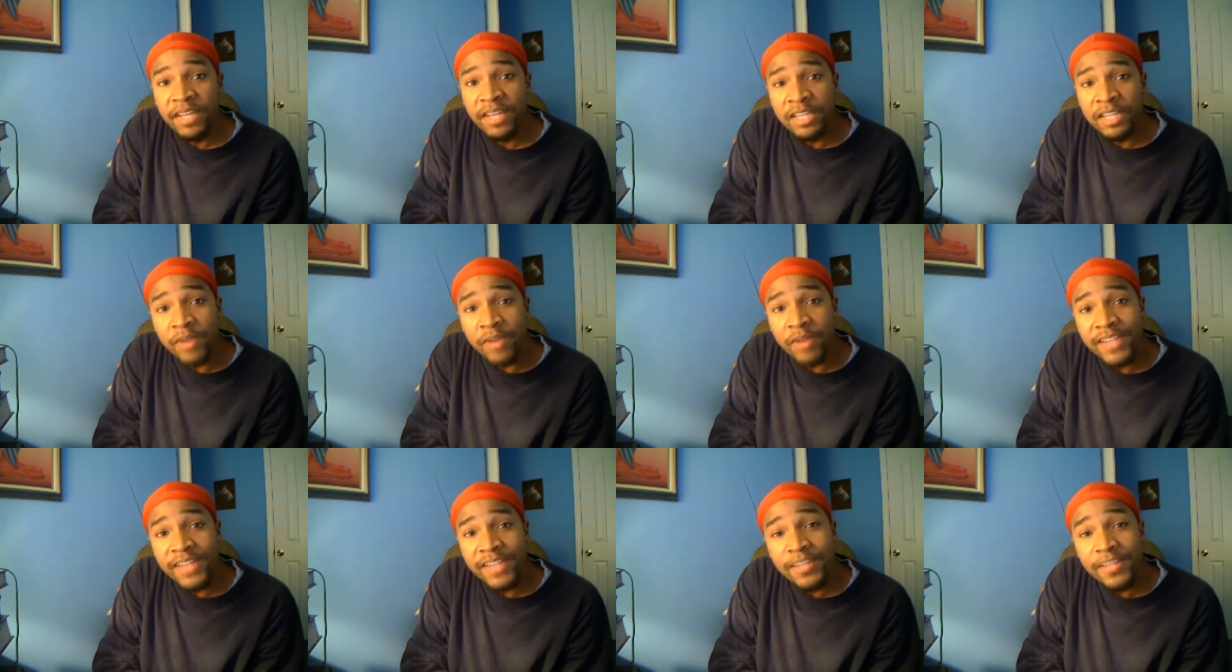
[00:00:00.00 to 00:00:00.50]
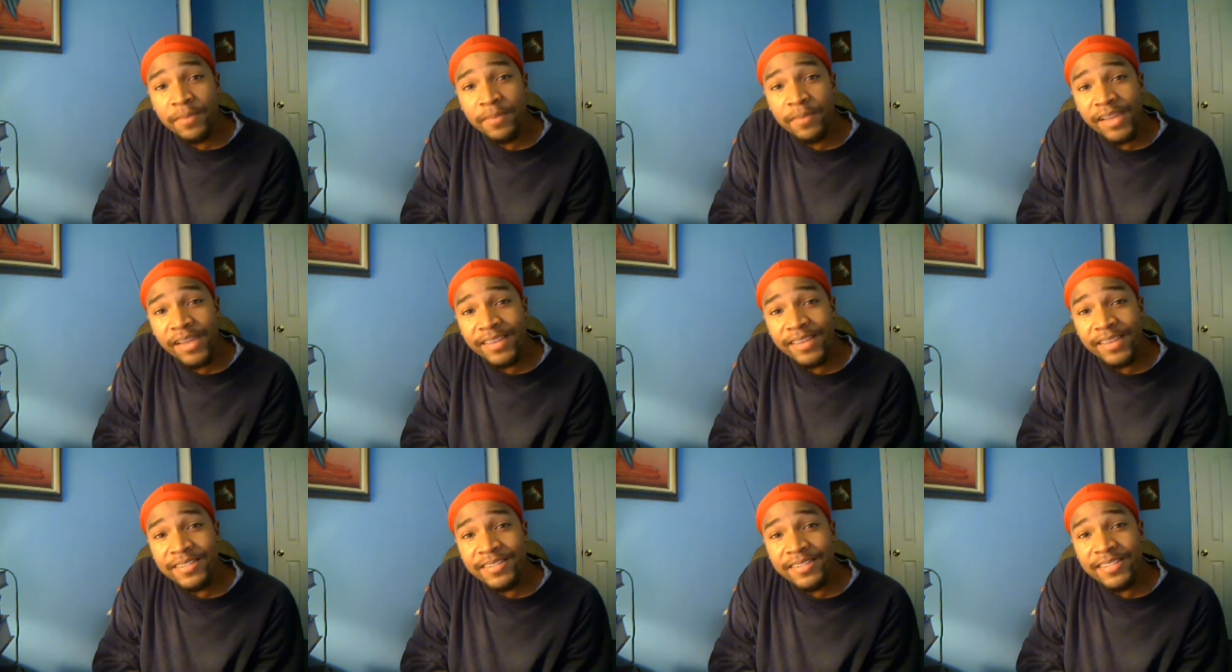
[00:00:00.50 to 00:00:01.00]
so I simply
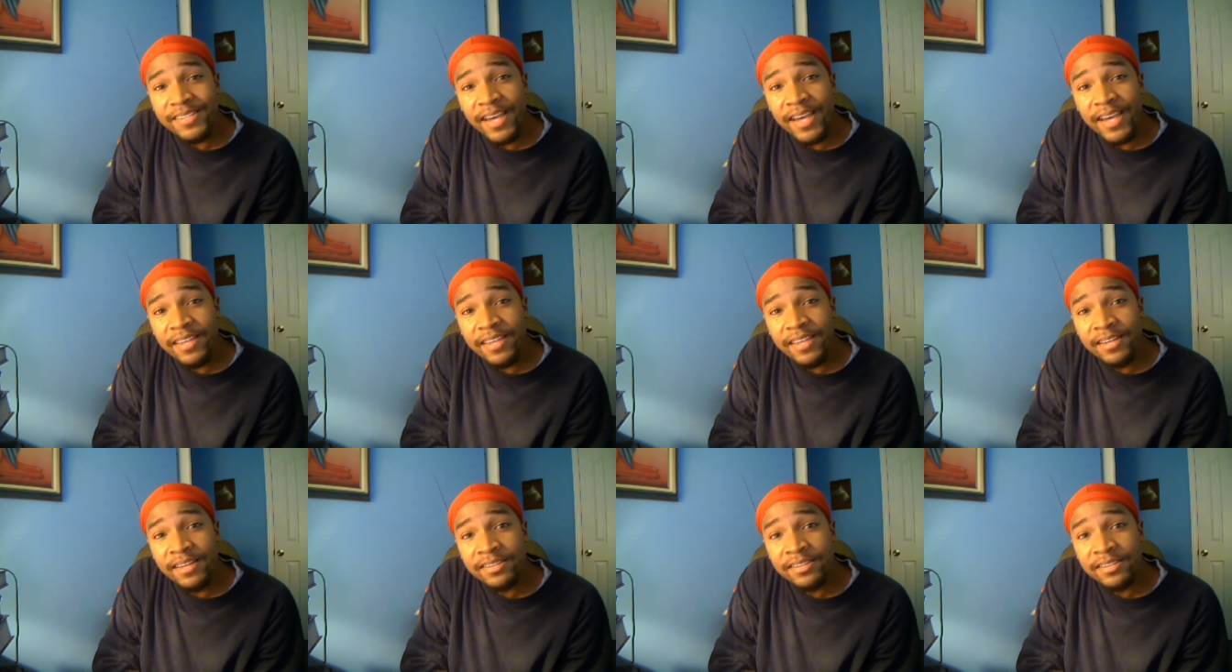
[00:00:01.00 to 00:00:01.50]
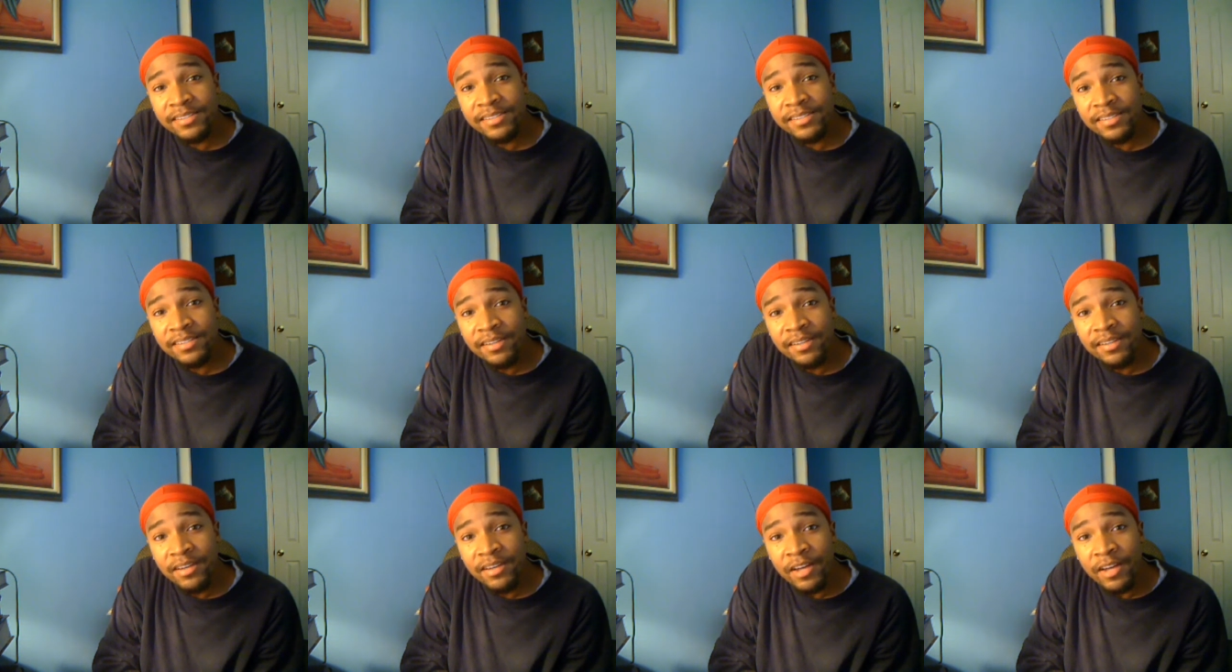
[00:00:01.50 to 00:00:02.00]
like to say
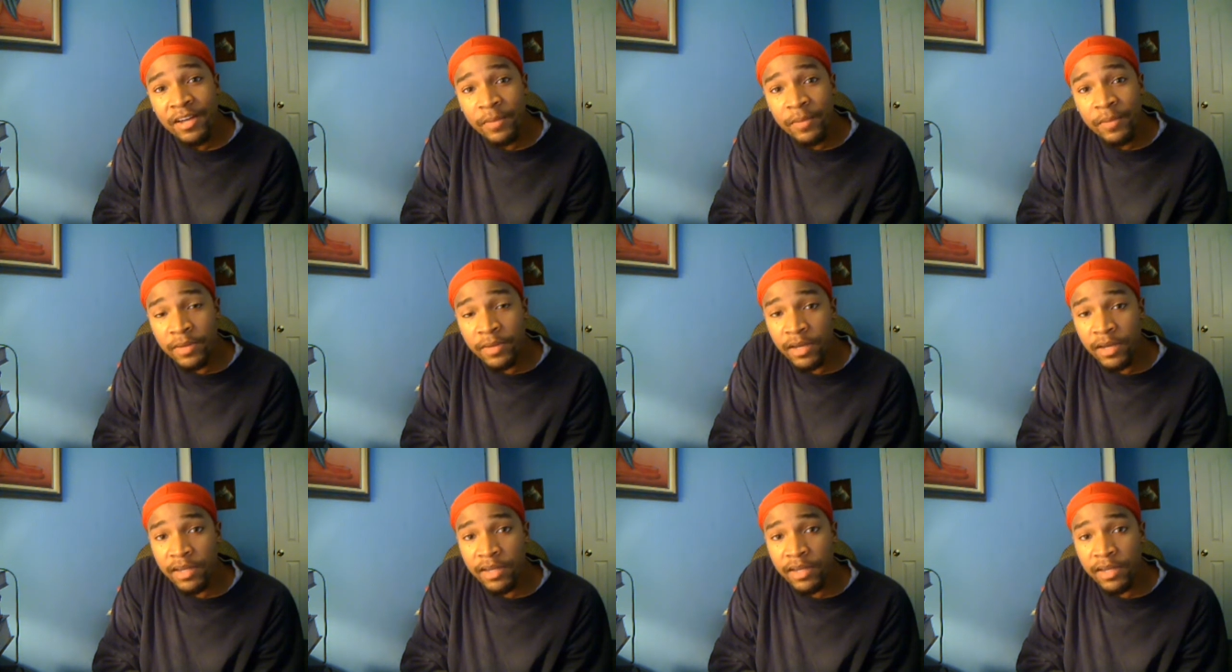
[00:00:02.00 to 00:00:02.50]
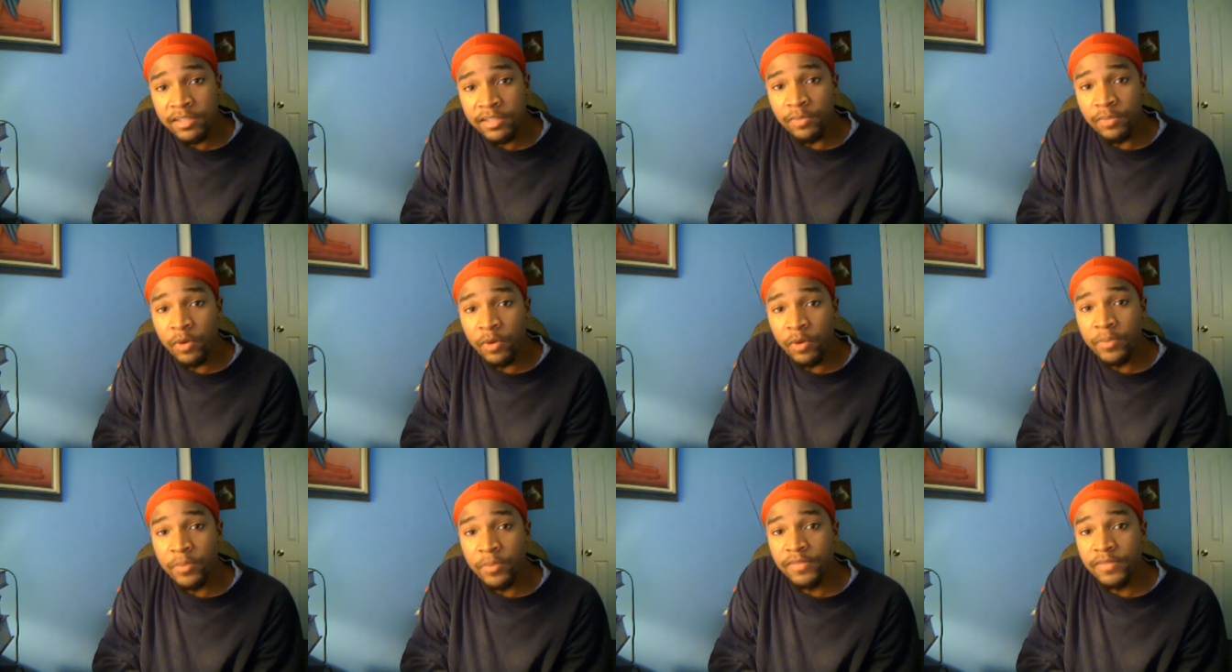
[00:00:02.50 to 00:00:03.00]
this because the
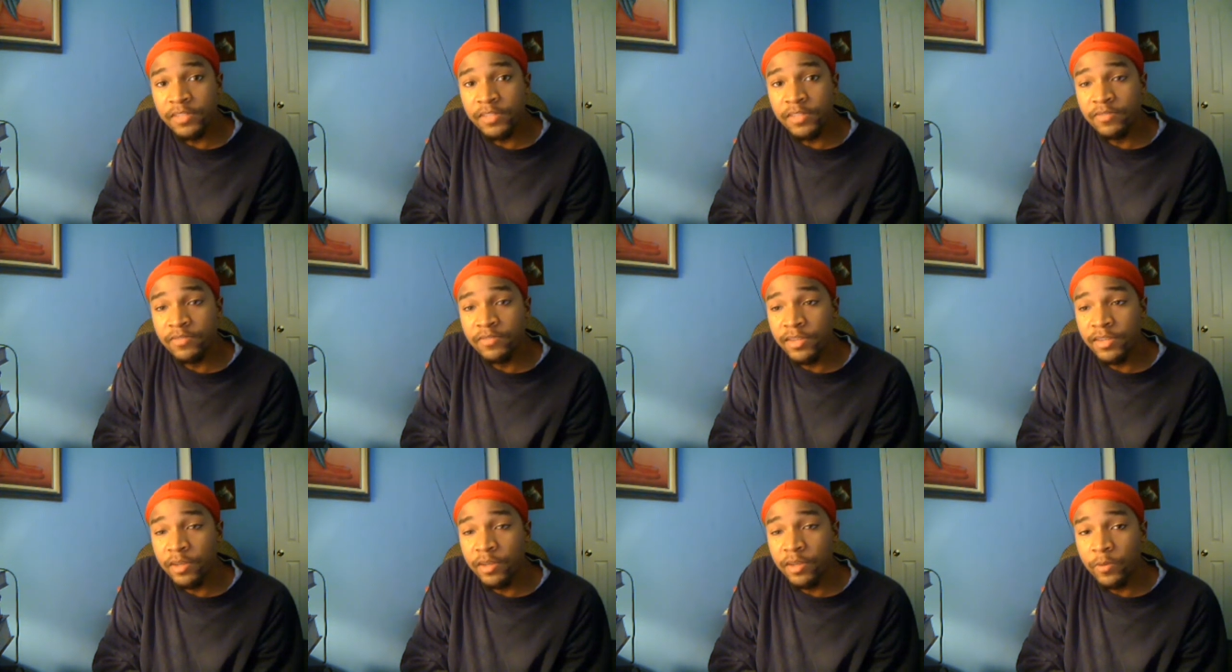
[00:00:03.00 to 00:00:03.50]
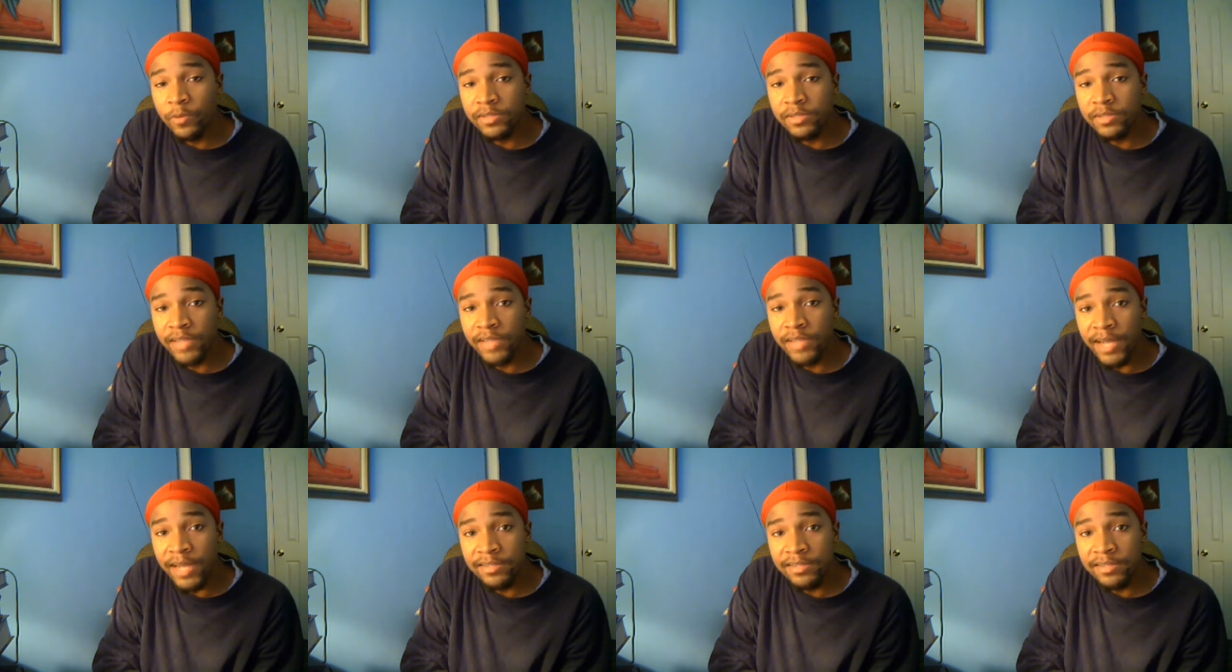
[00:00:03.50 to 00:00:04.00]
purpose of this video was
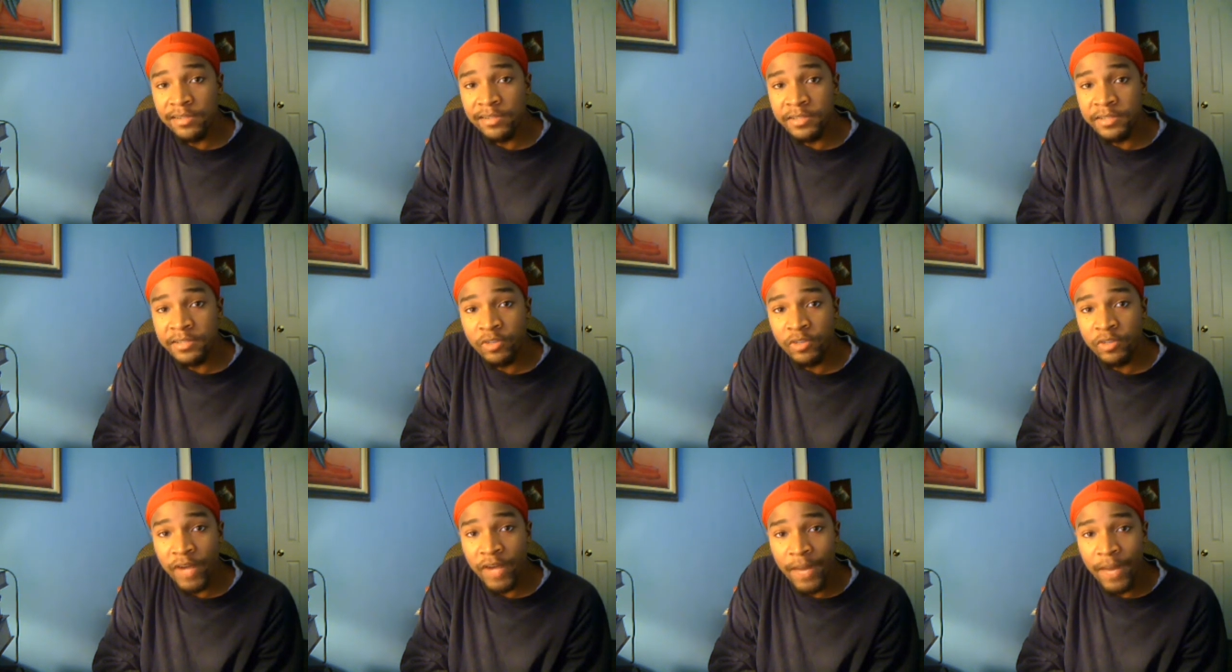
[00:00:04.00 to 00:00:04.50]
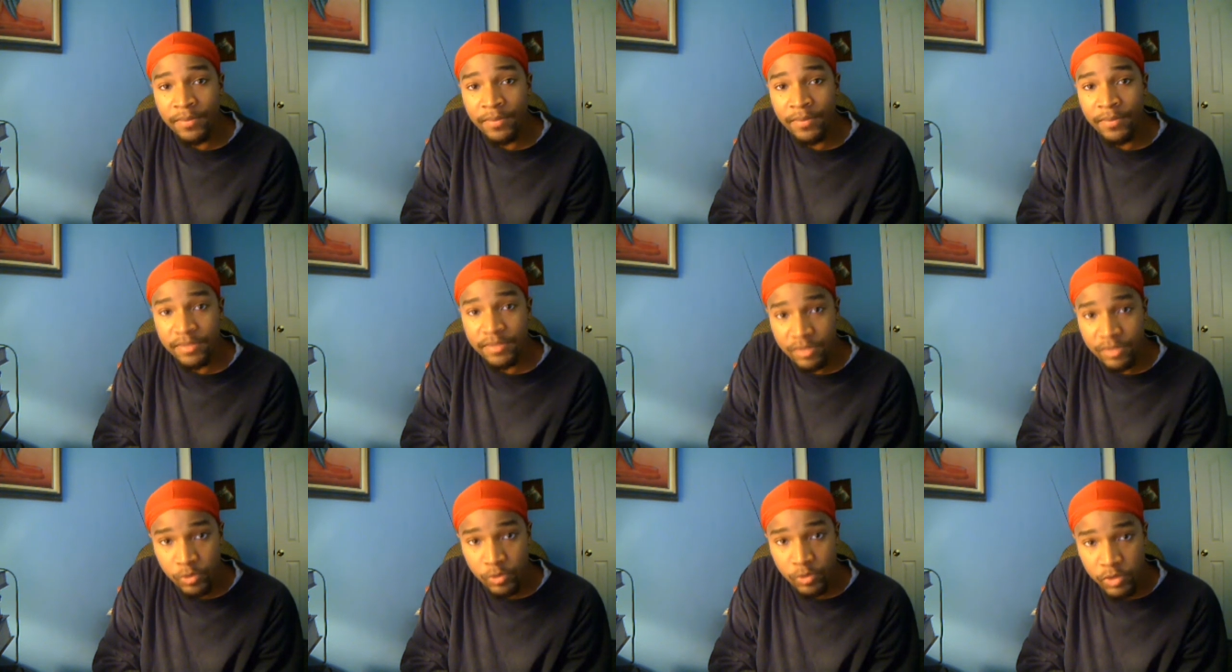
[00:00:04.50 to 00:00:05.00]
not to describe
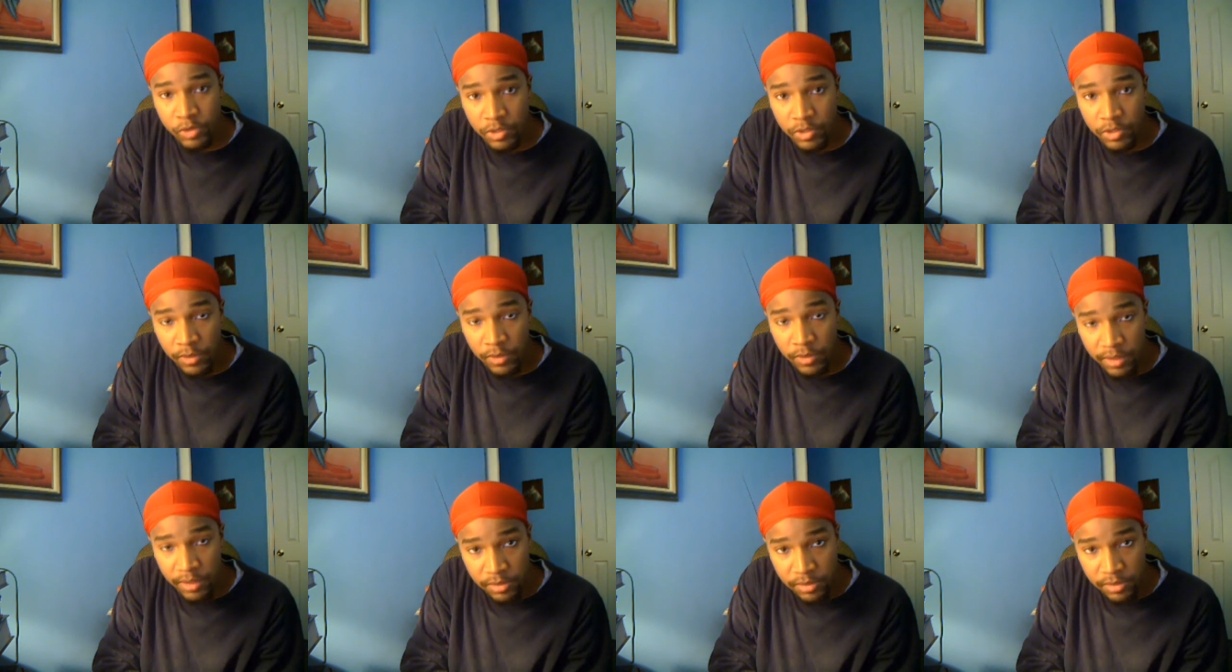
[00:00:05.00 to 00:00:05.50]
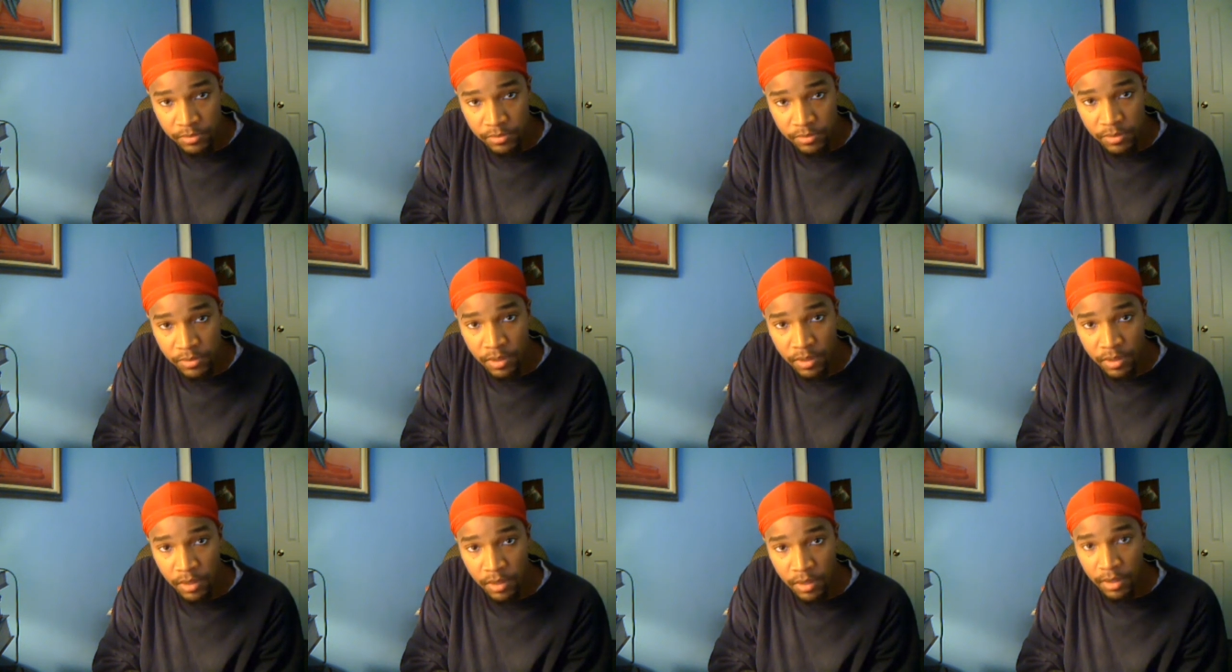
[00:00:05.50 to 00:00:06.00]
institutionalism.